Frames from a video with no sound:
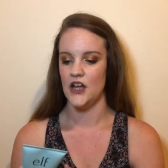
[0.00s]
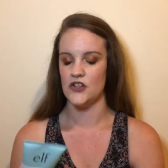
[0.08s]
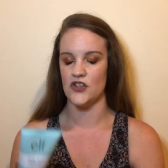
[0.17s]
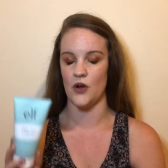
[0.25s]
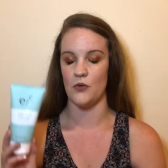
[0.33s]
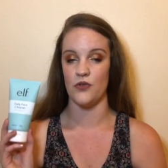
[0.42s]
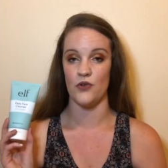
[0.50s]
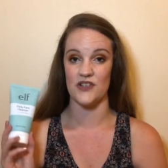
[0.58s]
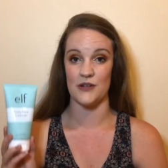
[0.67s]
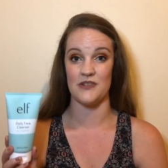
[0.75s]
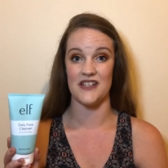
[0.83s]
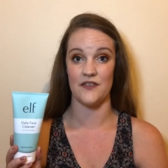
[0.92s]
So I
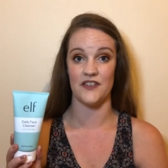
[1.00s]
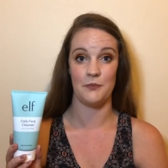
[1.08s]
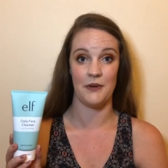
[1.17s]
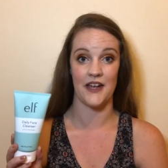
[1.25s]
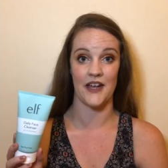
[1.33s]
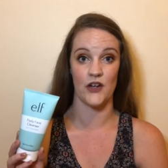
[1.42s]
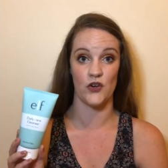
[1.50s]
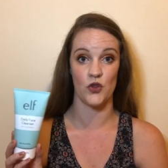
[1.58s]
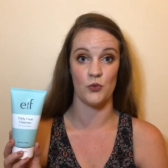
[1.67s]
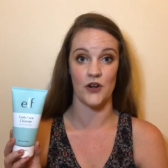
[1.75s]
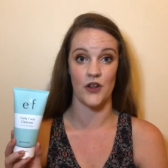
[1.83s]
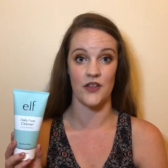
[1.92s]
thought I would definitely pick another
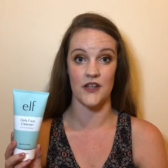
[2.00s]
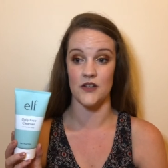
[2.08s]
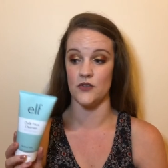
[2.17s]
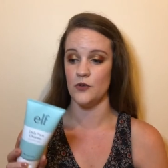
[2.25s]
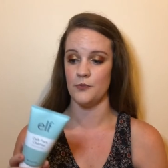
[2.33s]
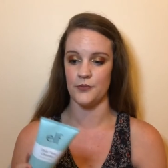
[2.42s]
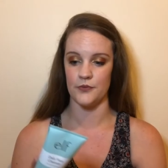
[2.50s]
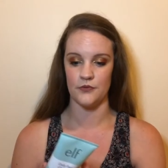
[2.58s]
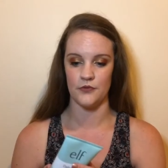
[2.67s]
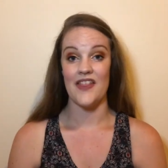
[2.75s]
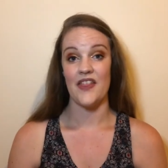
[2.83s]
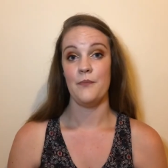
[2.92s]
one of these up.
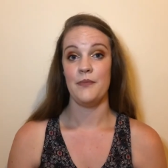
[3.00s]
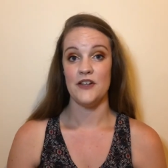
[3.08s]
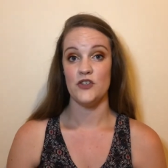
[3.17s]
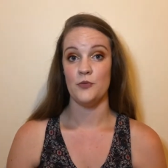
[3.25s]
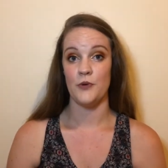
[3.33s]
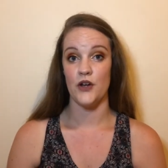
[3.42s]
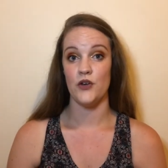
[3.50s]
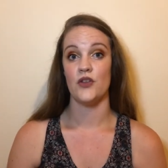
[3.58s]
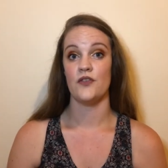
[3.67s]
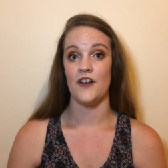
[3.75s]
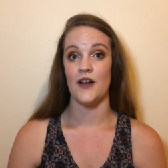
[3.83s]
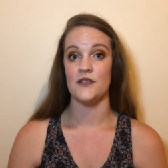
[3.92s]
I then picked up
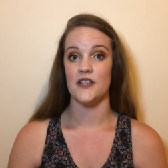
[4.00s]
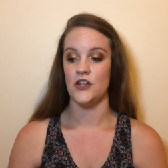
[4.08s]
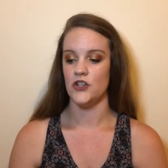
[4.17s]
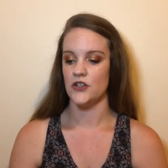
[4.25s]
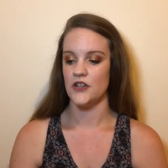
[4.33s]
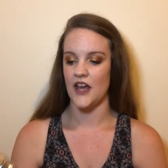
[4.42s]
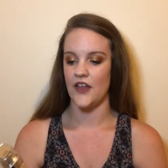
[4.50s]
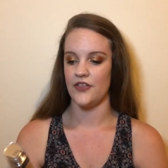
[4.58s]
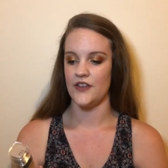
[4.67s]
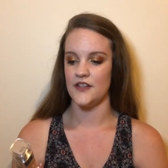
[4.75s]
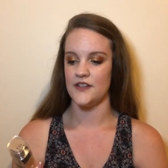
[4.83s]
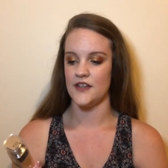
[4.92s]
another foundation, and
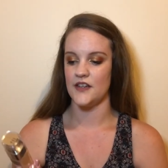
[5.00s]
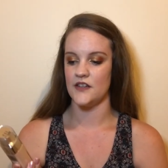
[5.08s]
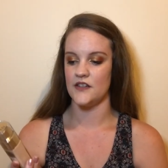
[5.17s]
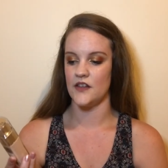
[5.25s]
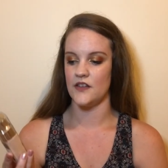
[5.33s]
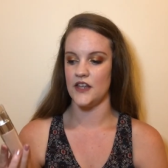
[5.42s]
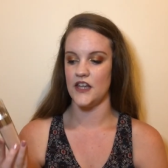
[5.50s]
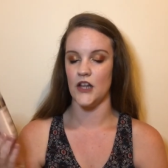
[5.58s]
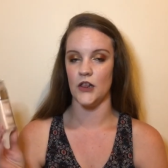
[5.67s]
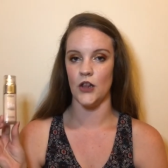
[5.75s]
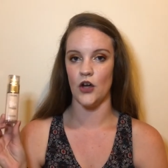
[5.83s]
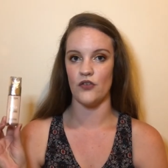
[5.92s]
this is the
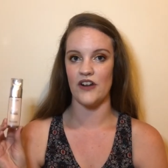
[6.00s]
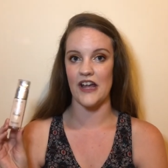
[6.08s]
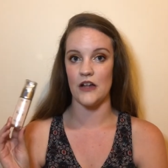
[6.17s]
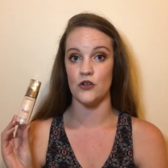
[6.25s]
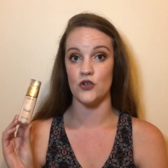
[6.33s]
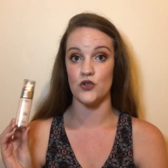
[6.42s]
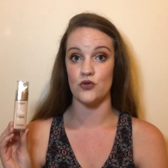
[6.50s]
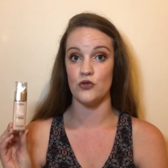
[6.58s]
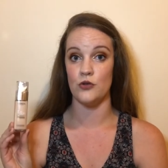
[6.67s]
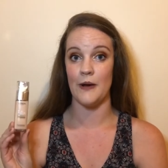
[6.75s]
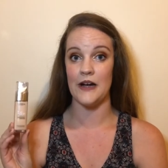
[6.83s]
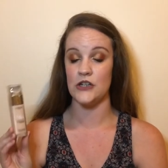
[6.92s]
L'Oreal
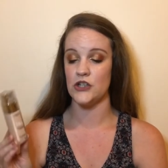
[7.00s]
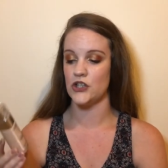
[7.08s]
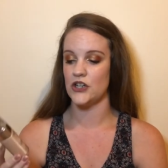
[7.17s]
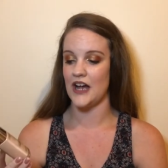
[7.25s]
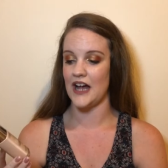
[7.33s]
True Match.